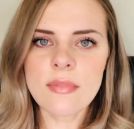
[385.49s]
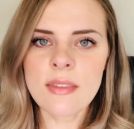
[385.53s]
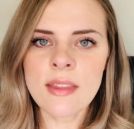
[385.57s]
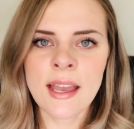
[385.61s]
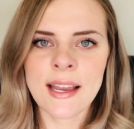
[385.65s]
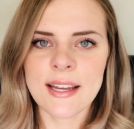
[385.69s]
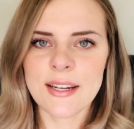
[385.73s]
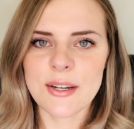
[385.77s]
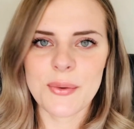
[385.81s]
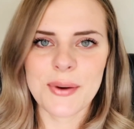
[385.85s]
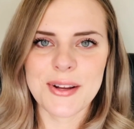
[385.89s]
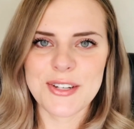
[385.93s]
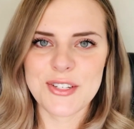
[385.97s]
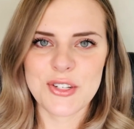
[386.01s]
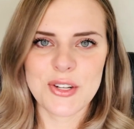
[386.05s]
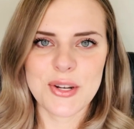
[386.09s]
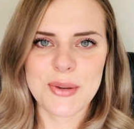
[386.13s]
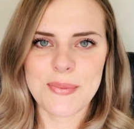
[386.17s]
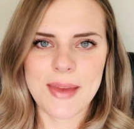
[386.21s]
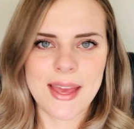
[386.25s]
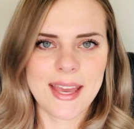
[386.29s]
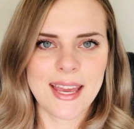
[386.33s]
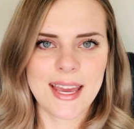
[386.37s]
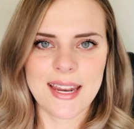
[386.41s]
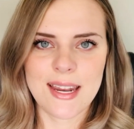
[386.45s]
I don't want you to
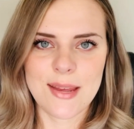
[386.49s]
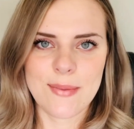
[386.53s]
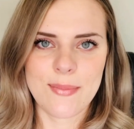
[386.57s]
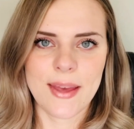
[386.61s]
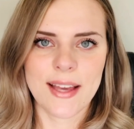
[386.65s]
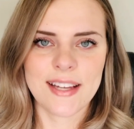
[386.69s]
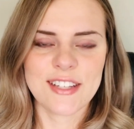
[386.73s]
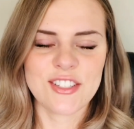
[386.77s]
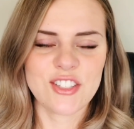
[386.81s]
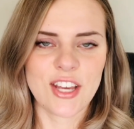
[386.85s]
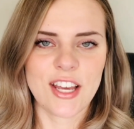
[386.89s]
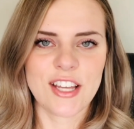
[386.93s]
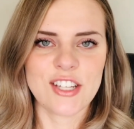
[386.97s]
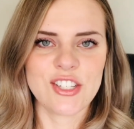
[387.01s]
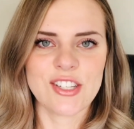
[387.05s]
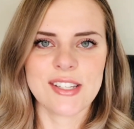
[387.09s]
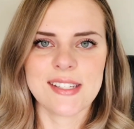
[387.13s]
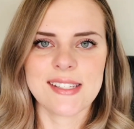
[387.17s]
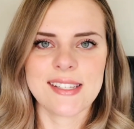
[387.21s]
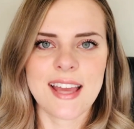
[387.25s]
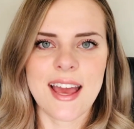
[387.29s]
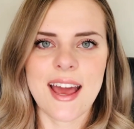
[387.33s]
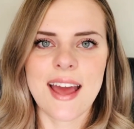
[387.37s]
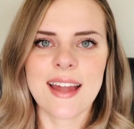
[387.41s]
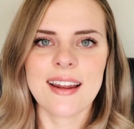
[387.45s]
make any big
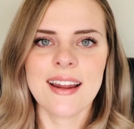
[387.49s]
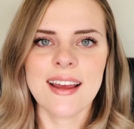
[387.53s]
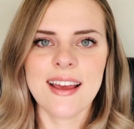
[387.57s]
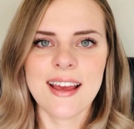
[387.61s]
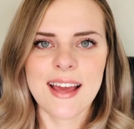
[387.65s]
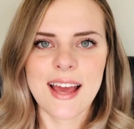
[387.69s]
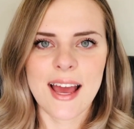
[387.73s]
changes yet.